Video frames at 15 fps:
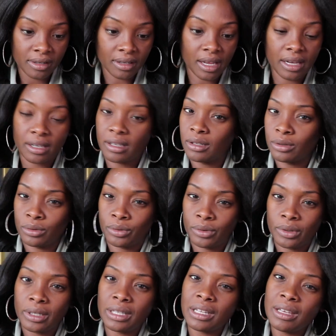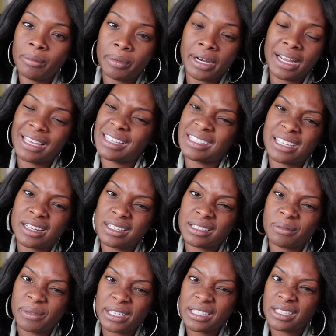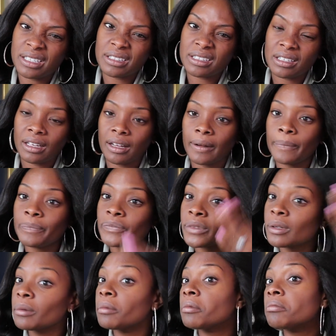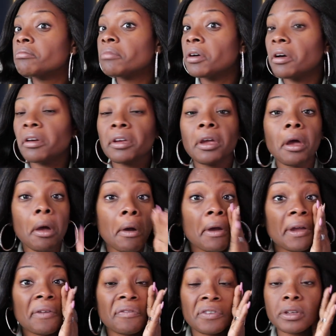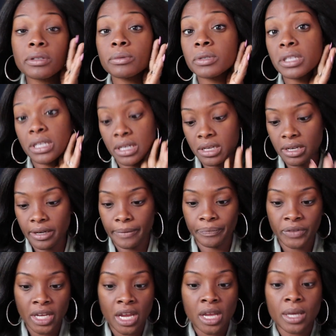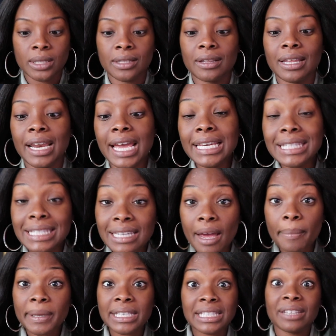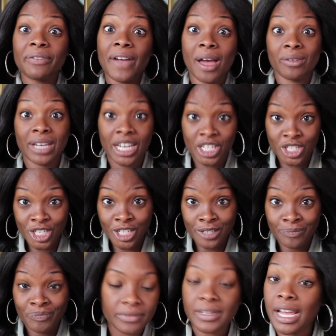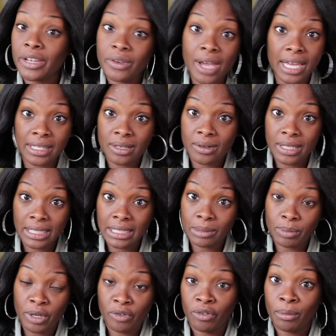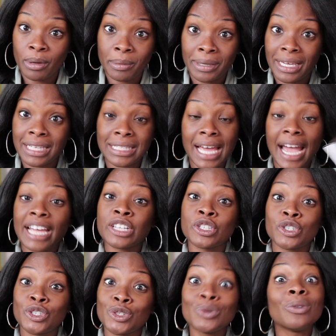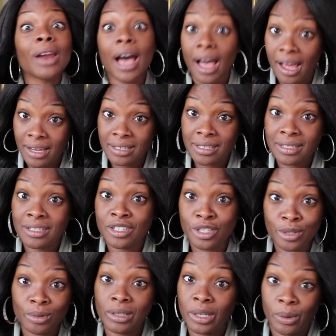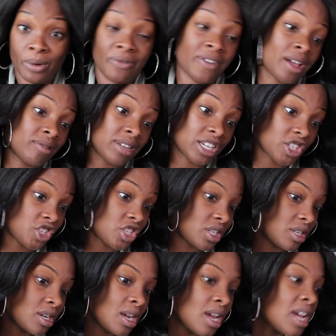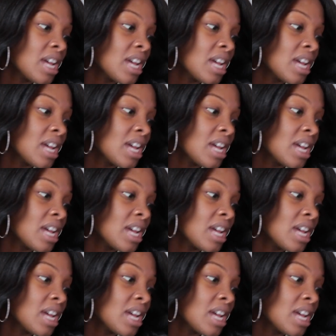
like a little oily, but I guess that doesn't make sense, huh? But yeah, it feels really good. So the next step is the foundation. Now you guys know this is big for me because I do not do liquid foundation.